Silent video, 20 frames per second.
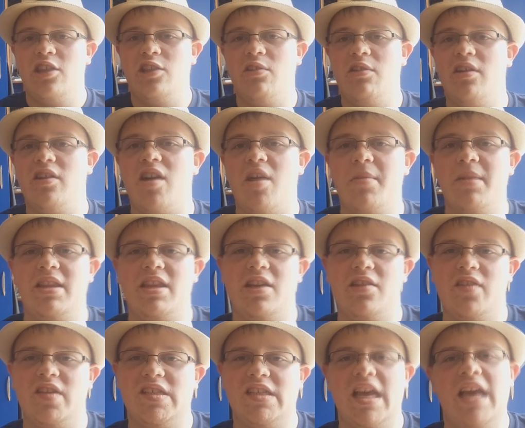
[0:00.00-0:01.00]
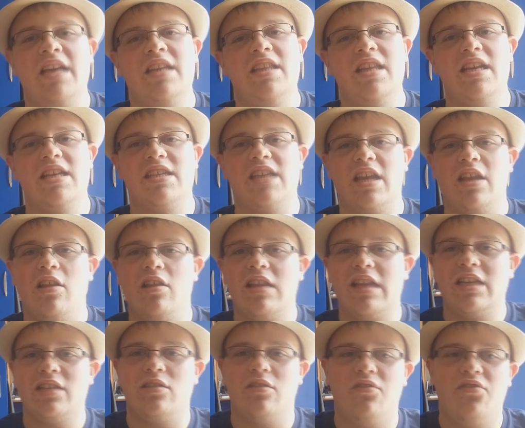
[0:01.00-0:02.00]
doing commentaries like this and not
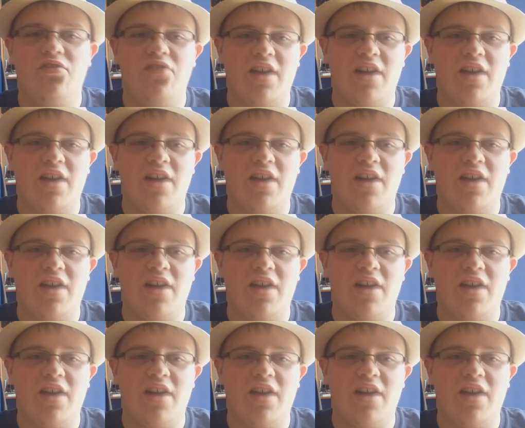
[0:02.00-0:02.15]
like some